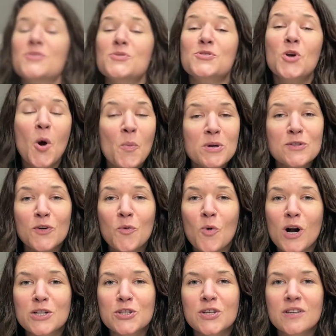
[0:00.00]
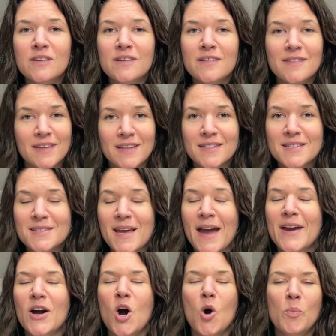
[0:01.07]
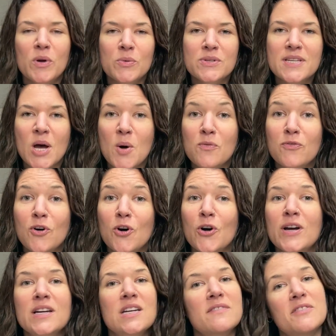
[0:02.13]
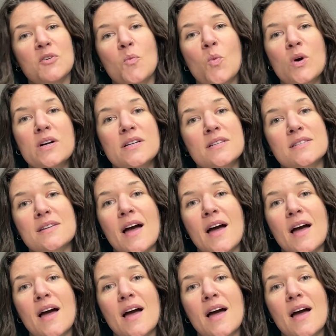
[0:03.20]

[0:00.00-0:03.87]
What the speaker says: so much for watching this. I hope it was helpful, and if it was,